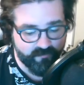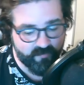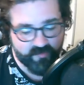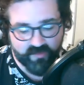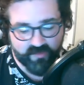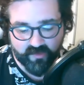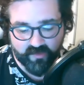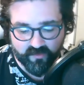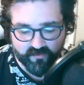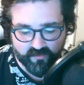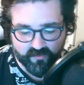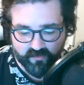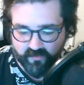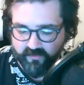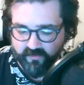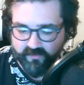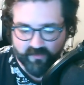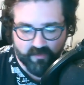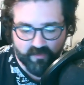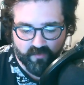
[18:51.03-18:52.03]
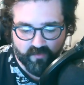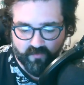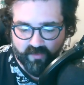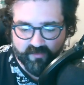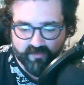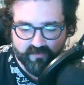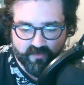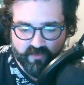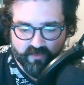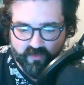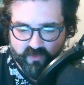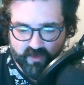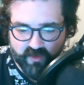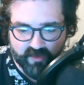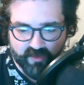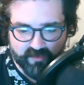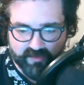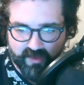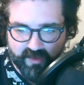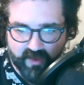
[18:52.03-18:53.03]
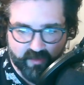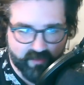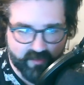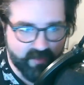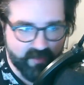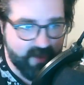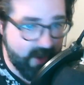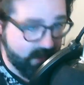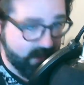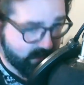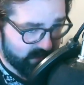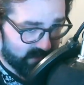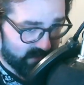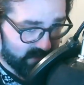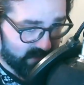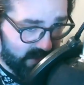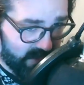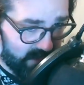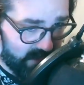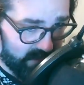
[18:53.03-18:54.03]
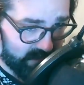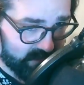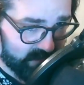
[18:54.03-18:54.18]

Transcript: Dino De Laurentiis just shut it down and kind of just hired